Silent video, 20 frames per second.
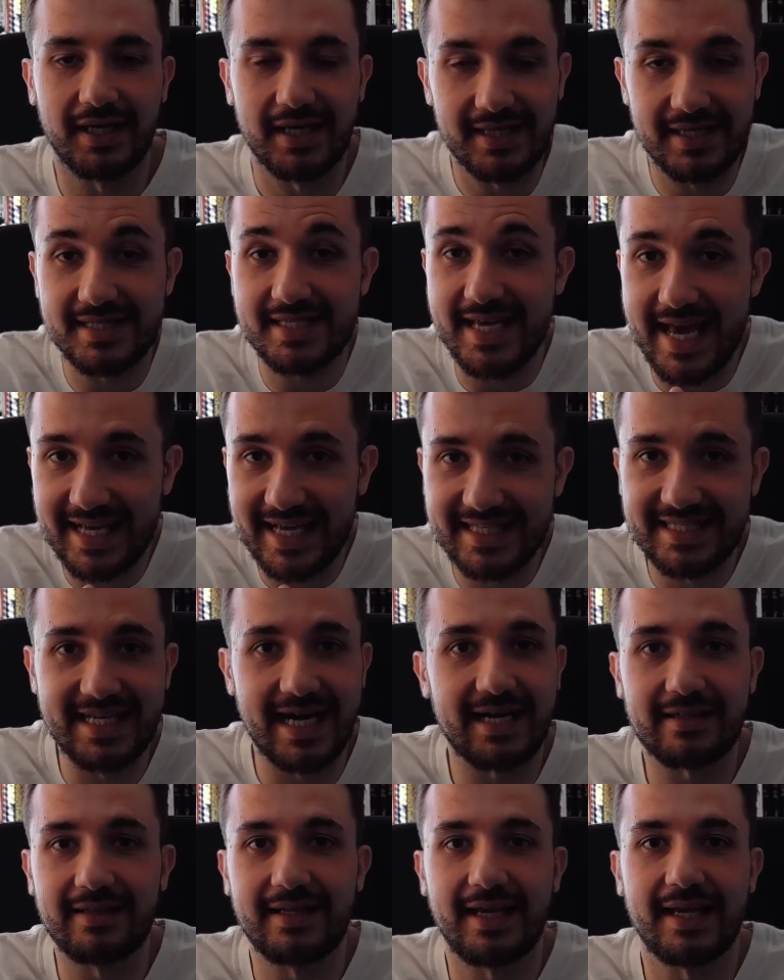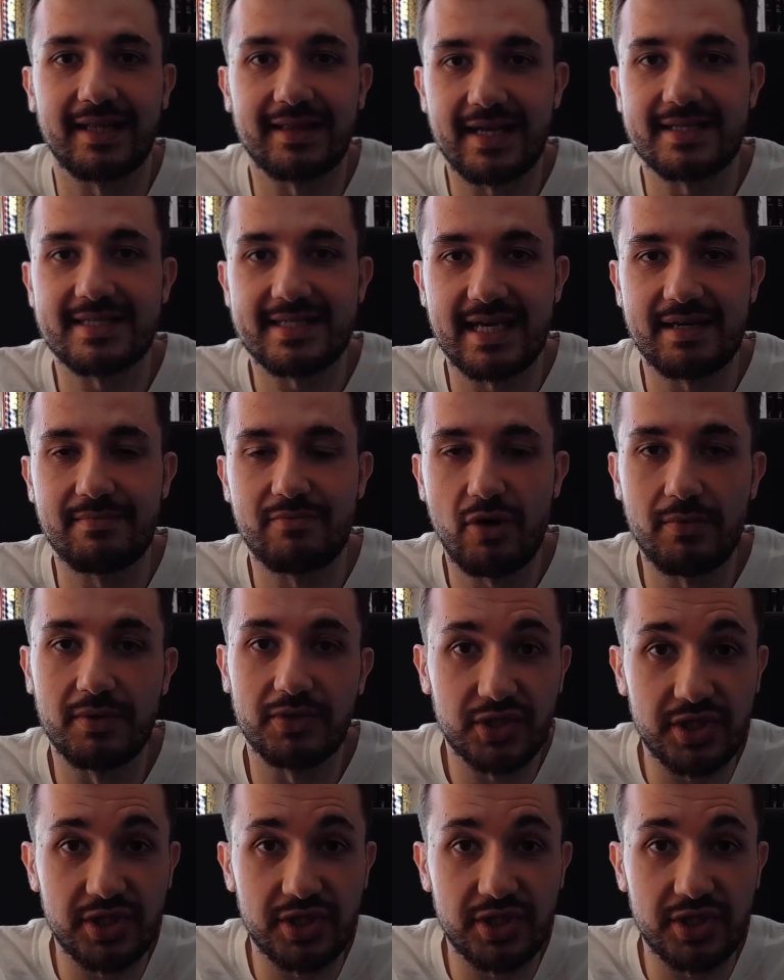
It is exactly at that same moment.